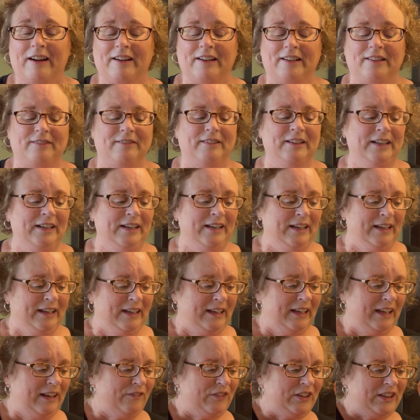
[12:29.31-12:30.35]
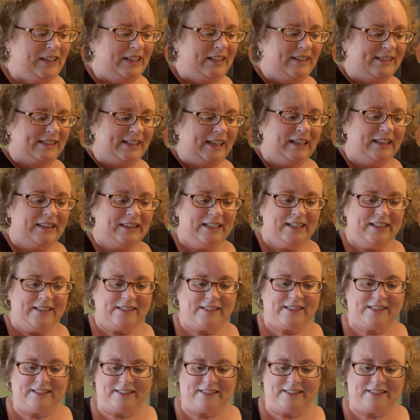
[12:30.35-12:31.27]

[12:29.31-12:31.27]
and even things like this.